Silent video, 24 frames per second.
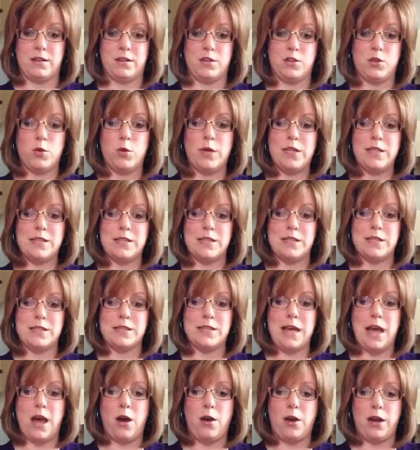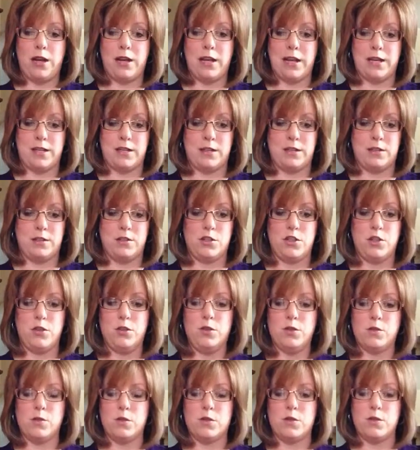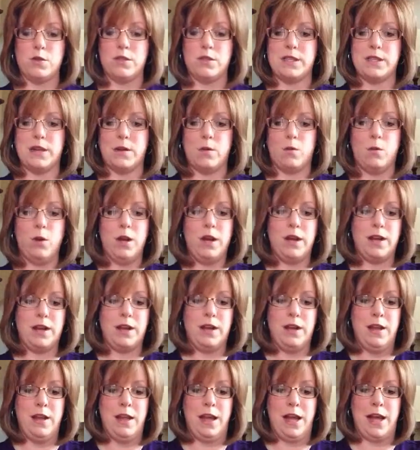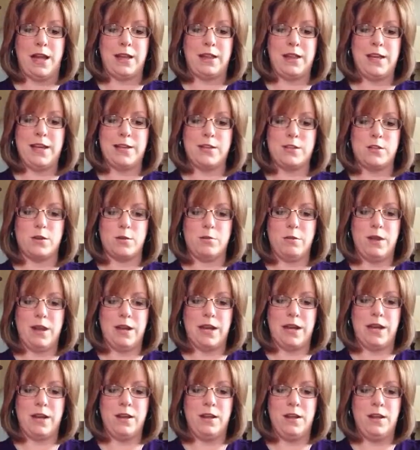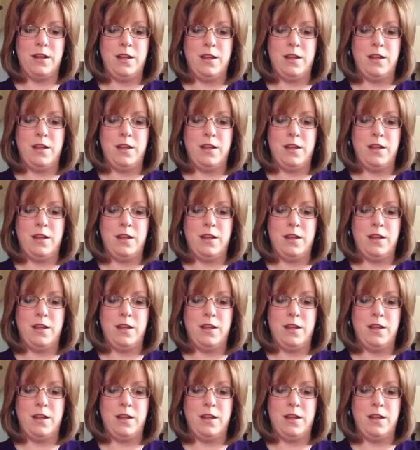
choices, how can I choose which I want? I like so many.